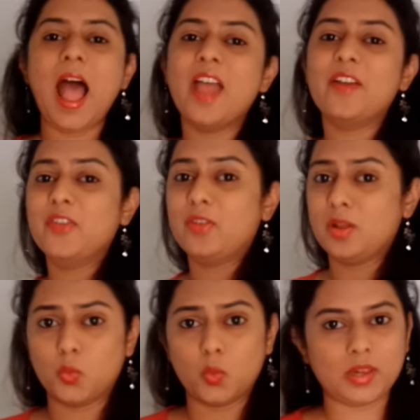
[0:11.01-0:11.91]
Hi
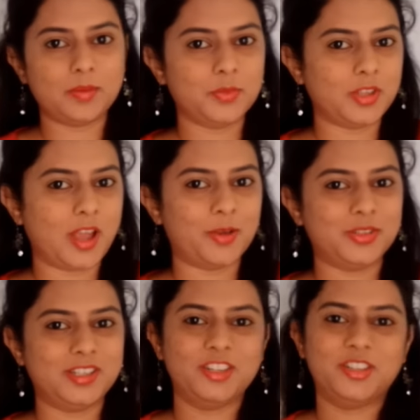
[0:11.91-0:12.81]
everyone, welcome to the
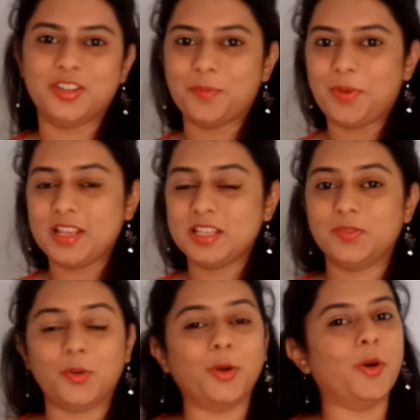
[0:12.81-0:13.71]
HowStation, a place
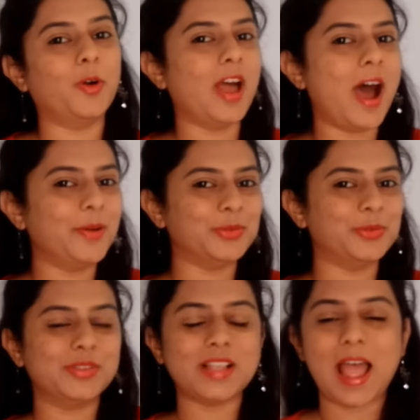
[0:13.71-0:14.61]
for all
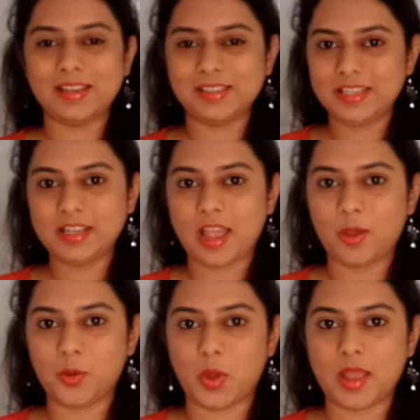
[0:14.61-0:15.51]
how-tos and
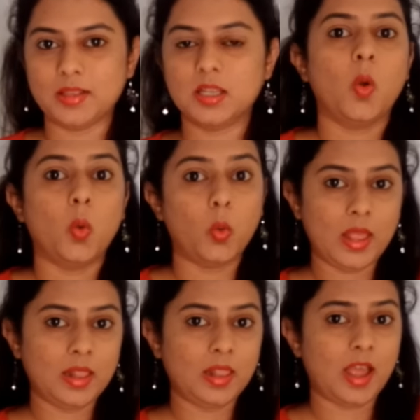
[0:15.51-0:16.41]
DIYs.
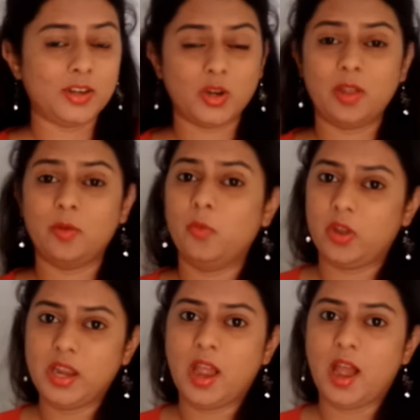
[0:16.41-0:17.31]
Well, I try
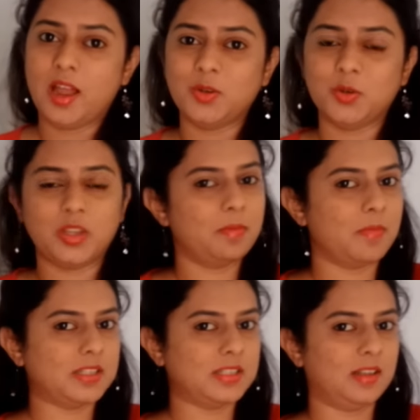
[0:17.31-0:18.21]
very hard to keep
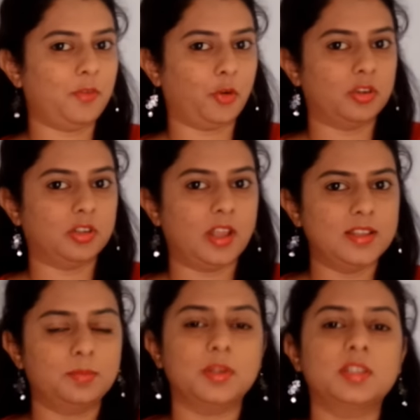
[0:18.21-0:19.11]
myself
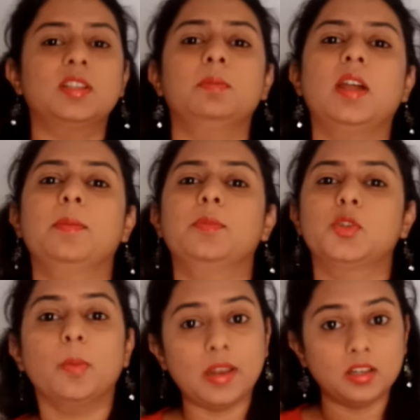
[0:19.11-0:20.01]
organized, but sometimes
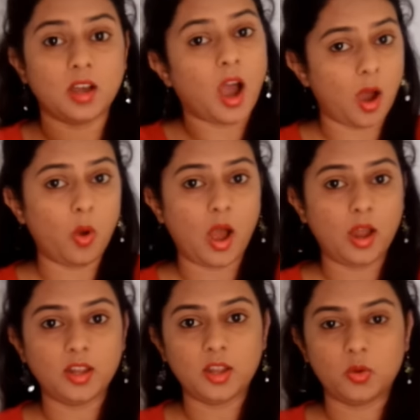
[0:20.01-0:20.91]
no matter how
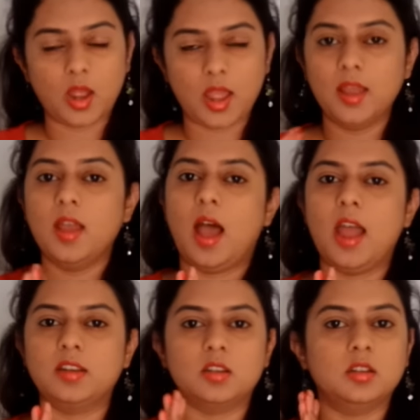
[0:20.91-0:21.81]
hard I try,
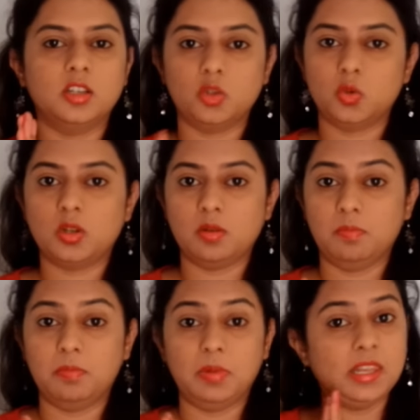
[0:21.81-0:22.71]
I turn into a
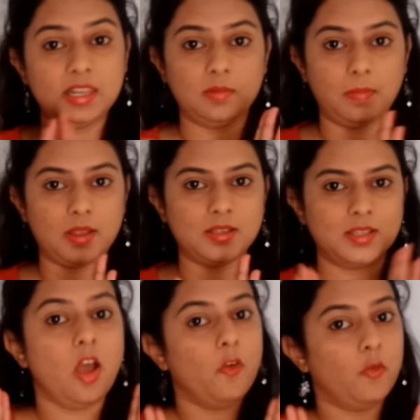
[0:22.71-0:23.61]
complete mess.
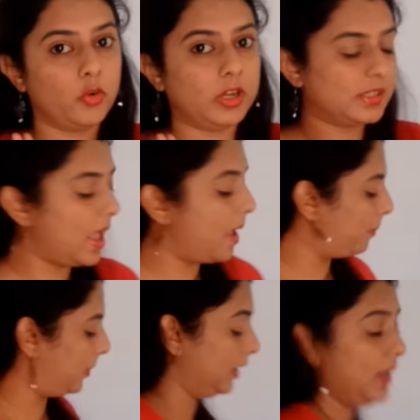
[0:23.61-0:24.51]
For
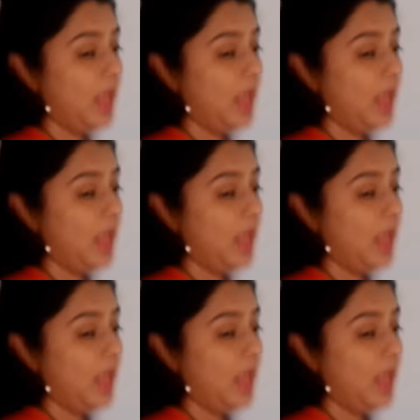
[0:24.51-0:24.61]
example,